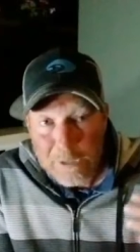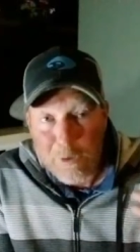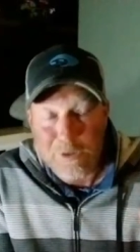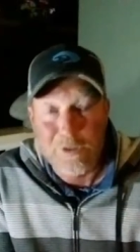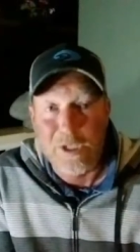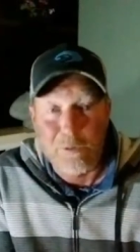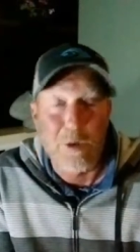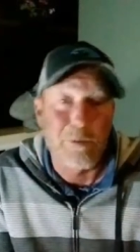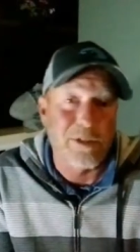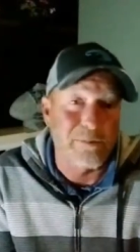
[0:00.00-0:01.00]
a stick
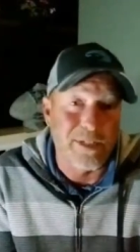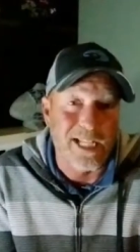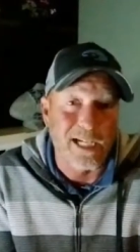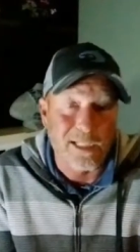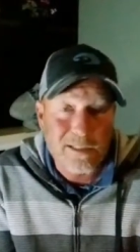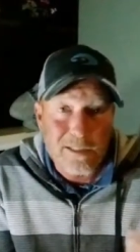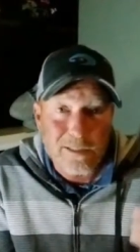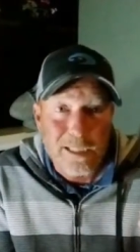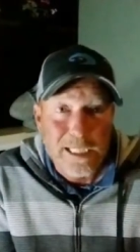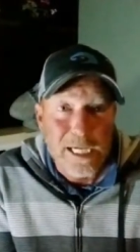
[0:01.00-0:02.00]
worm or something like that. Because
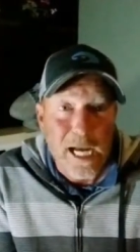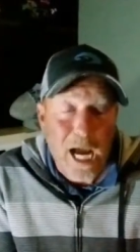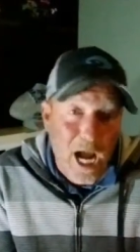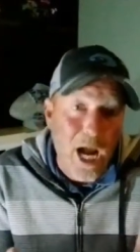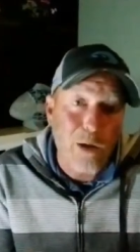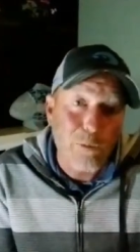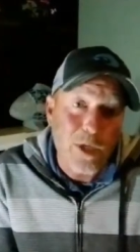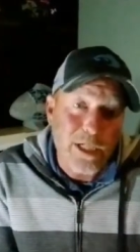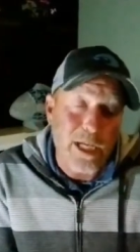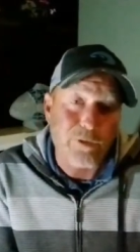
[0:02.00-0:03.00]
it's I want
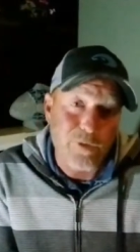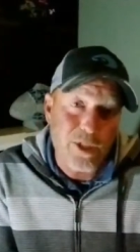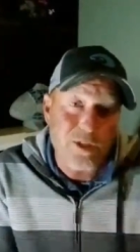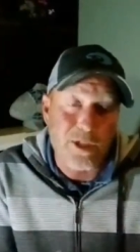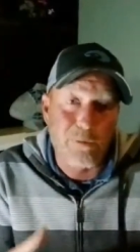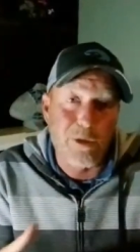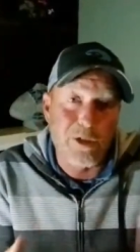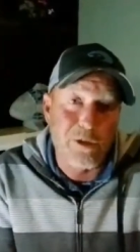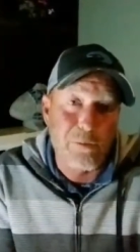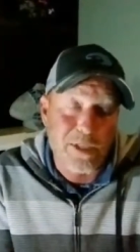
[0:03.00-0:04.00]
to catch fish and I want to
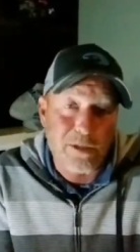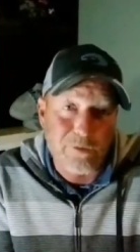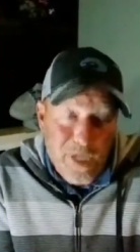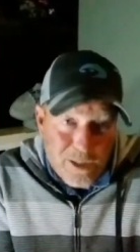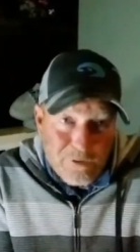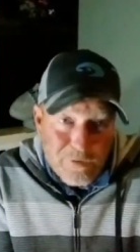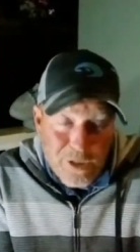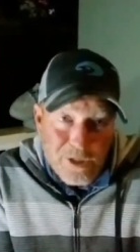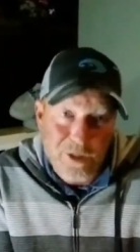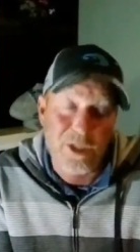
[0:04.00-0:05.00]
show myself catching
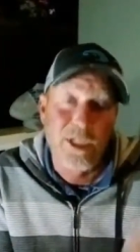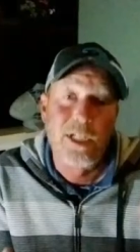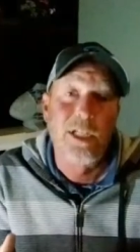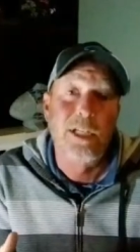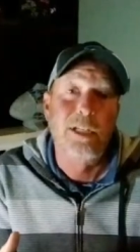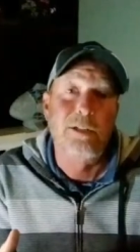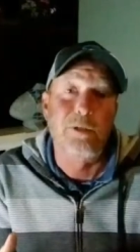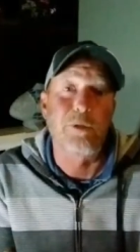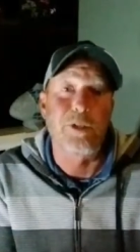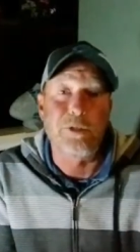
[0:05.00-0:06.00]
fish,
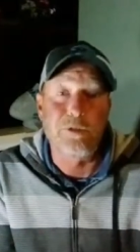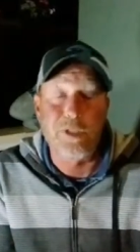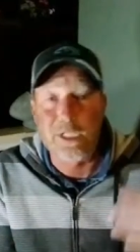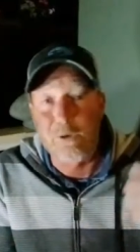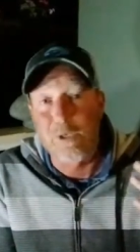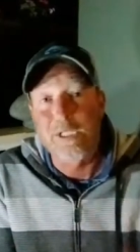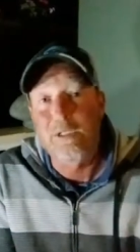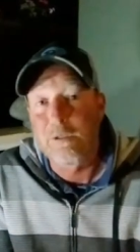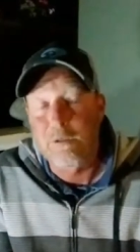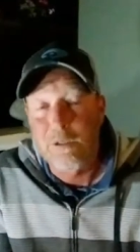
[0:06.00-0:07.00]
so it's usually going
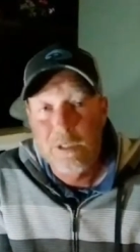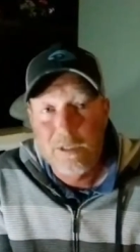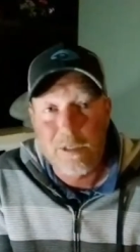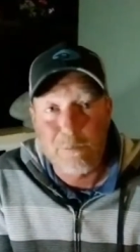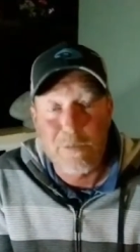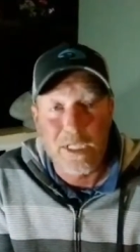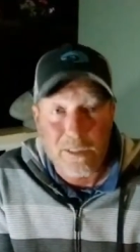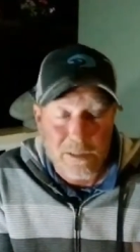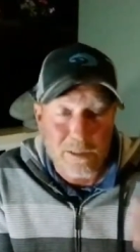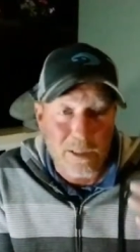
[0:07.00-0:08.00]
to something
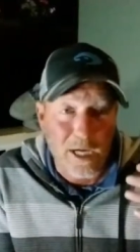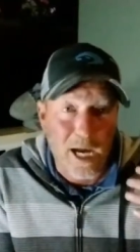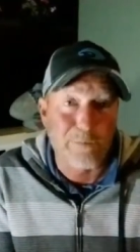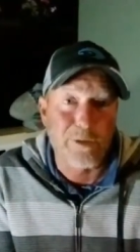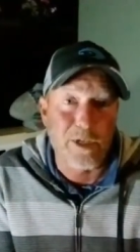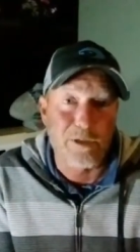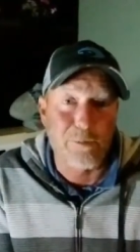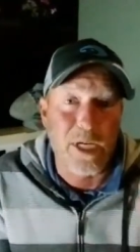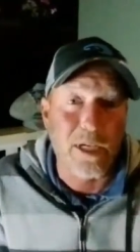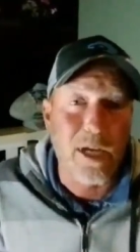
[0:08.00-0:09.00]
that's a high percentage
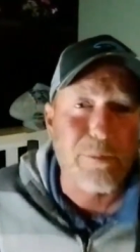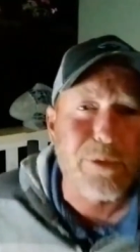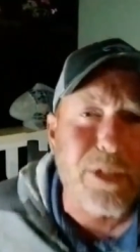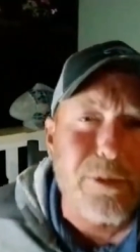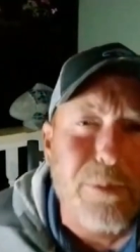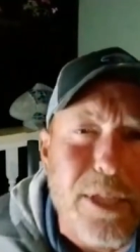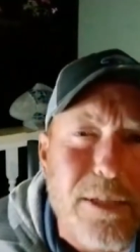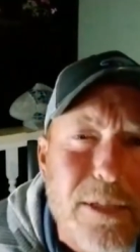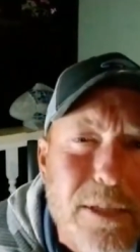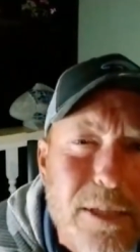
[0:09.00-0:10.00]
bait in high percentage
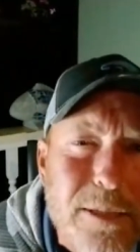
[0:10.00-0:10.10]
places.